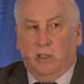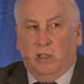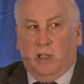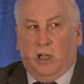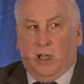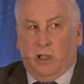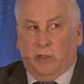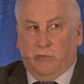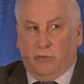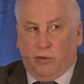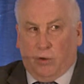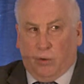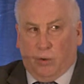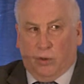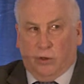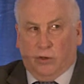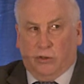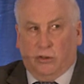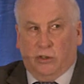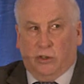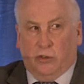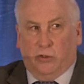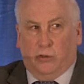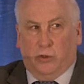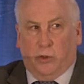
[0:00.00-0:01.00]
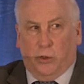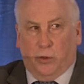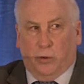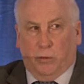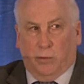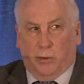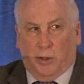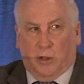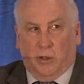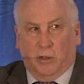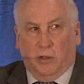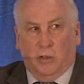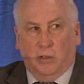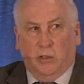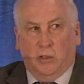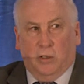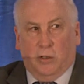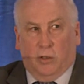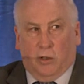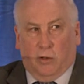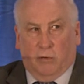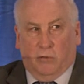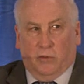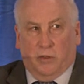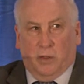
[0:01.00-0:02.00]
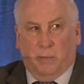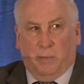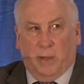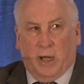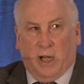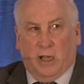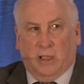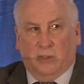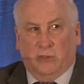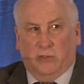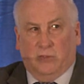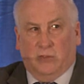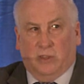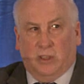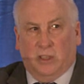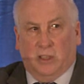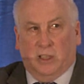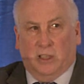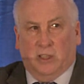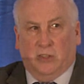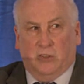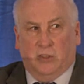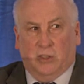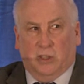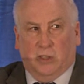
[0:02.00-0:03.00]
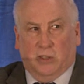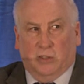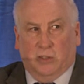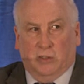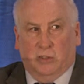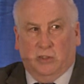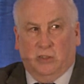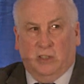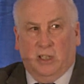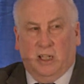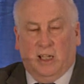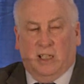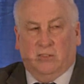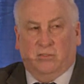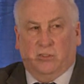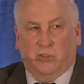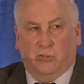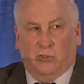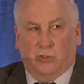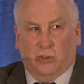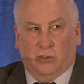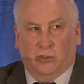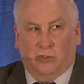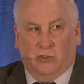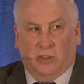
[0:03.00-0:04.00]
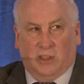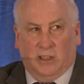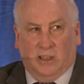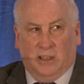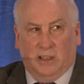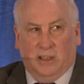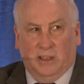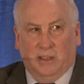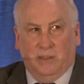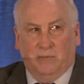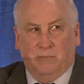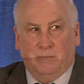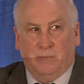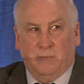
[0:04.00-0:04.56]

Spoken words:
and of course his humour over the past 8 years as a trustee.